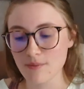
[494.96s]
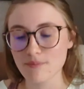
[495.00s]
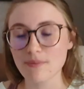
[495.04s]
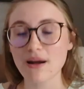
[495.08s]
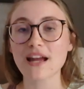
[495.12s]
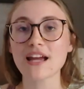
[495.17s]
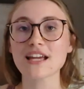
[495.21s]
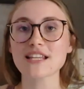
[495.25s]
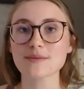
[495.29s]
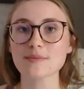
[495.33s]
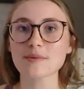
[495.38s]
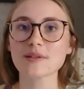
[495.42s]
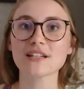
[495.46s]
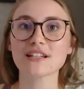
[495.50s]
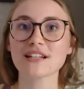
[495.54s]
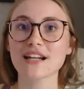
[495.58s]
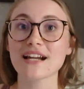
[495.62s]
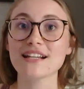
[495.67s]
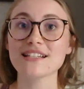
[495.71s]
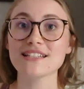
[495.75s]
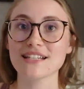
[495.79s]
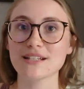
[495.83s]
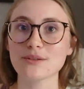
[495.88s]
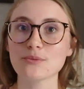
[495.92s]
My husband and
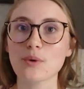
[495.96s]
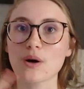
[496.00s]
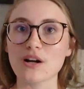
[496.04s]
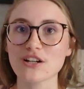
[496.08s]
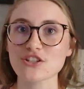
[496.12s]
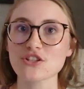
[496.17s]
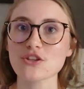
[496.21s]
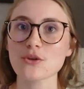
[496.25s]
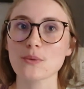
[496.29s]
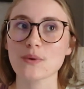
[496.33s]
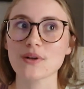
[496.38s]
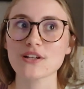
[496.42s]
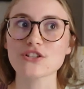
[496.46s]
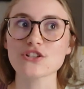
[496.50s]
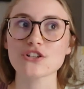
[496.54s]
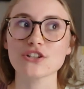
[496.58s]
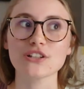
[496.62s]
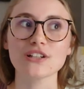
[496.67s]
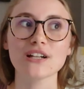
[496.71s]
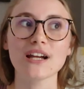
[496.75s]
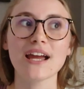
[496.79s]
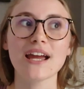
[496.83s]
I did watch The Witcher,